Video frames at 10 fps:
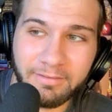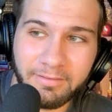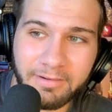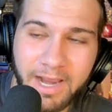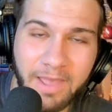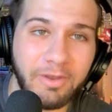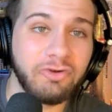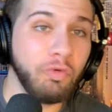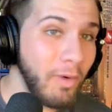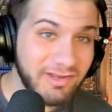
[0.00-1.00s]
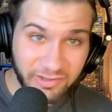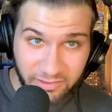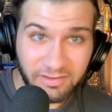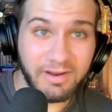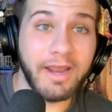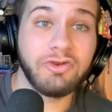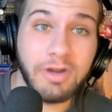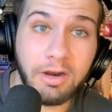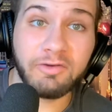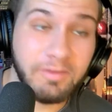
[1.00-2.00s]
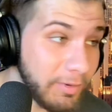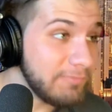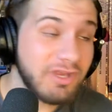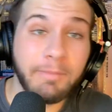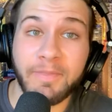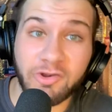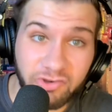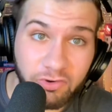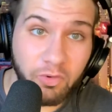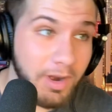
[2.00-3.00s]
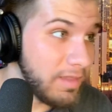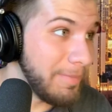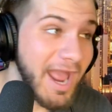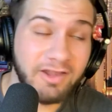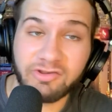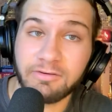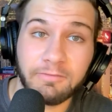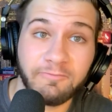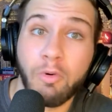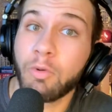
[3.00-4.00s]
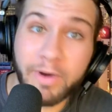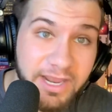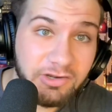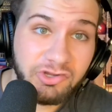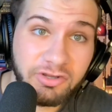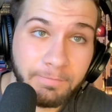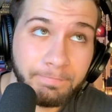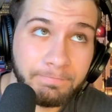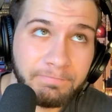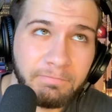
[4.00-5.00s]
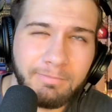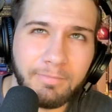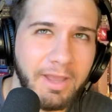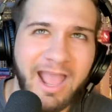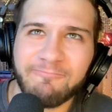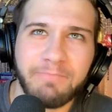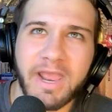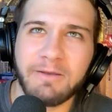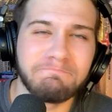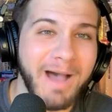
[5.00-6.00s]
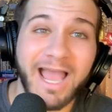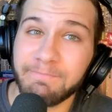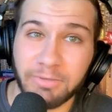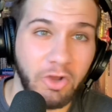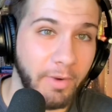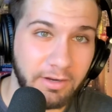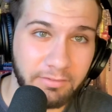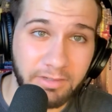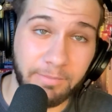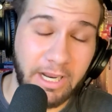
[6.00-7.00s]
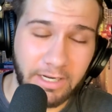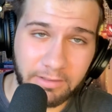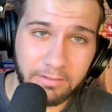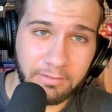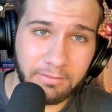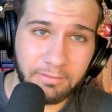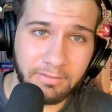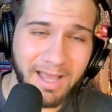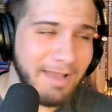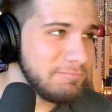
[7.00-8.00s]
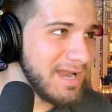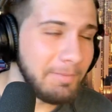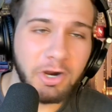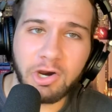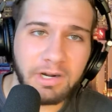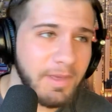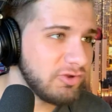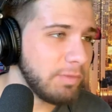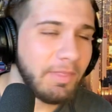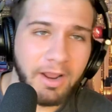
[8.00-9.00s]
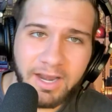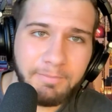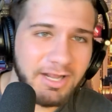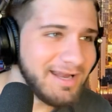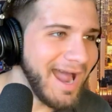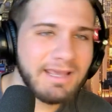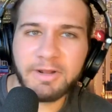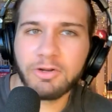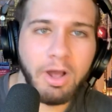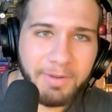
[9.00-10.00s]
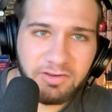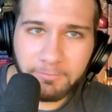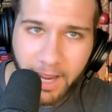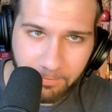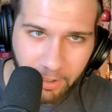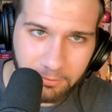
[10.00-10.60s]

And the twists and turns that we've seen with this story in the past 4 weeks have been mind-blowing to me. I've never heard of this with anybody, not even an offensive lineman.